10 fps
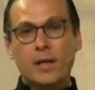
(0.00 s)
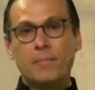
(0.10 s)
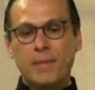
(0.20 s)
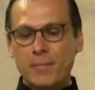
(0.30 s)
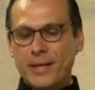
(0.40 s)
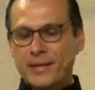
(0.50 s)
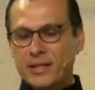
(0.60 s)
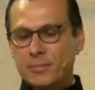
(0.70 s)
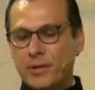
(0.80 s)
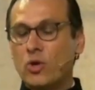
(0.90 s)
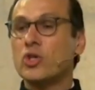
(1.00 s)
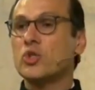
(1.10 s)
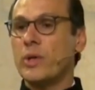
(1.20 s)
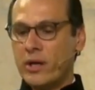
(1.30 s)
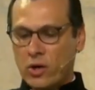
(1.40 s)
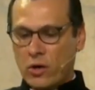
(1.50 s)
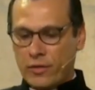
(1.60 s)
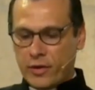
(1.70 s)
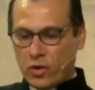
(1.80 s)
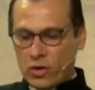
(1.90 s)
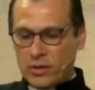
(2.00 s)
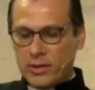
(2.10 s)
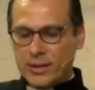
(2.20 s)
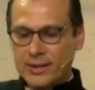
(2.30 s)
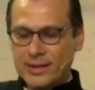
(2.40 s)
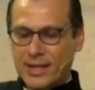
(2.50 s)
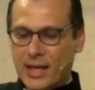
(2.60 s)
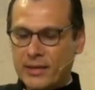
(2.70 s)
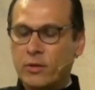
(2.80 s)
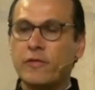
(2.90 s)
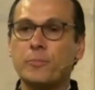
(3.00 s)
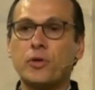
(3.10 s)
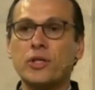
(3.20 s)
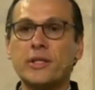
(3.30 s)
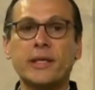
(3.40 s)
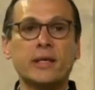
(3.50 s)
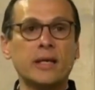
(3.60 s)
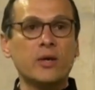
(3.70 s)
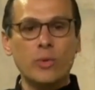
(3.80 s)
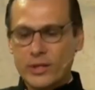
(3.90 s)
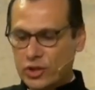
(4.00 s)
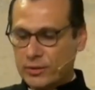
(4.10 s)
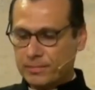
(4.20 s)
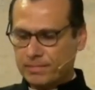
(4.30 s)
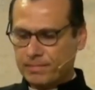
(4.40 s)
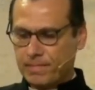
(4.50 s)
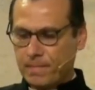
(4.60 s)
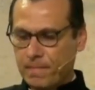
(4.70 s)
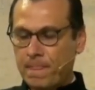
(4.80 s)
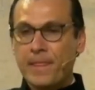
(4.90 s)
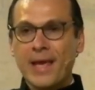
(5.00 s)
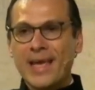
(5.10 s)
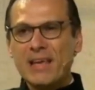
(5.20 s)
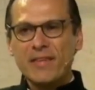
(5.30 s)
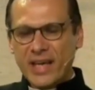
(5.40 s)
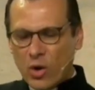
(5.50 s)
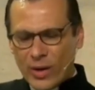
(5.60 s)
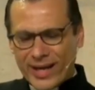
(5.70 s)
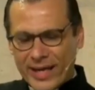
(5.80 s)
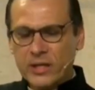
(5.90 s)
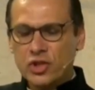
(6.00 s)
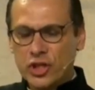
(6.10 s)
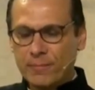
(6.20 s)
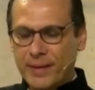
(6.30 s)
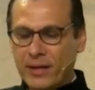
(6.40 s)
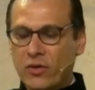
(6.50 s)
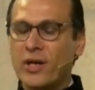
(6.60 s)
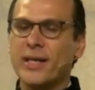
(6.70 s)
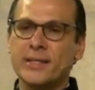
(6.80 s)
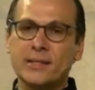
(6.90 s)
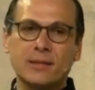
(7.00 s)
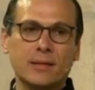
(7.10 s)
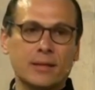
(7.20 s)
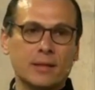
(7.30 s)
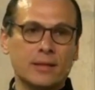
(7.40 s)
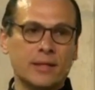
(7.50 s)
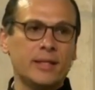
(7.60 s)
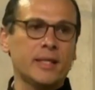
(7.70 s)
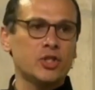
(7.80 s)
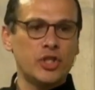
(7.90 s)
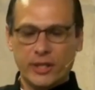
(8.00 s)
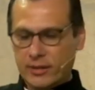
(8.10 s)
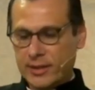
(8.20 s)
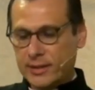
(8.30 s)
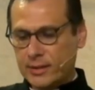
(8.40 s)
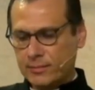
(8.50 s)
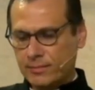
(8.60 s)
Maybe it is because we are on the wrong side of a political equation. Even our kingship in Christ did not shield us.